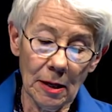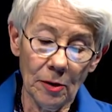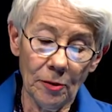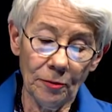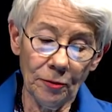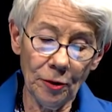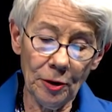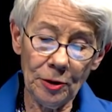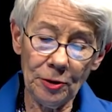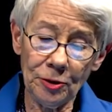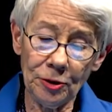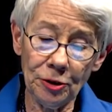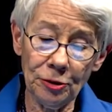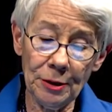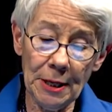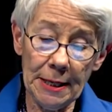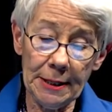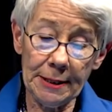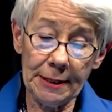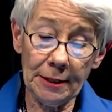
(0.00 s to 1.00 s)
first you
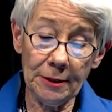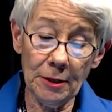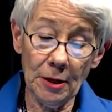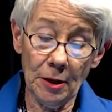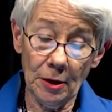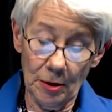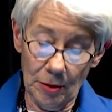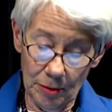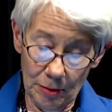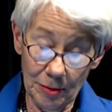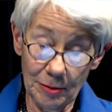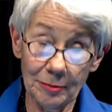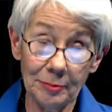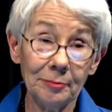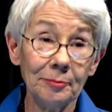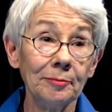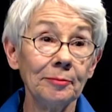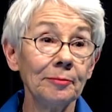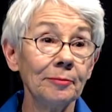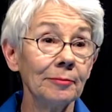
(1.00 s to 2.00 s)
need to know
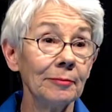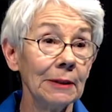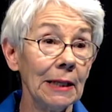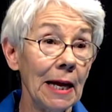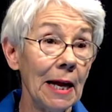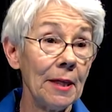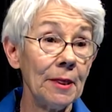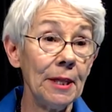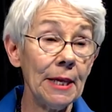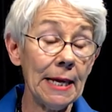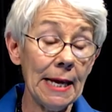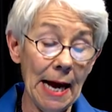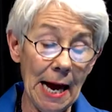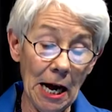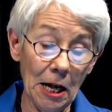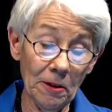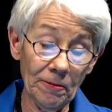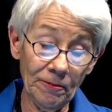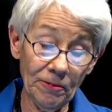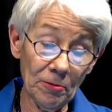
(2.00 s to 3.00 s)
the
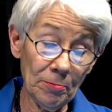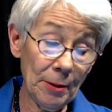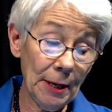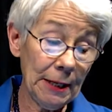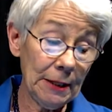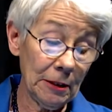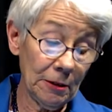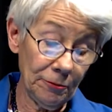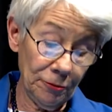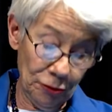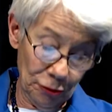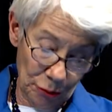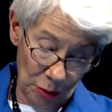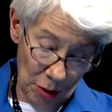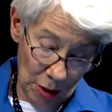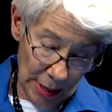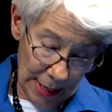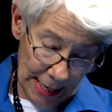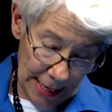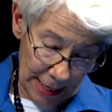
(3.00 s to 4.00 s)
alphabet of
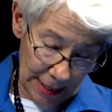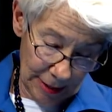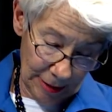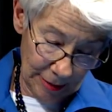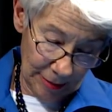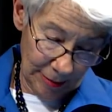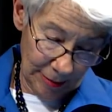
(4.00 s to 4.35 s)
drawing.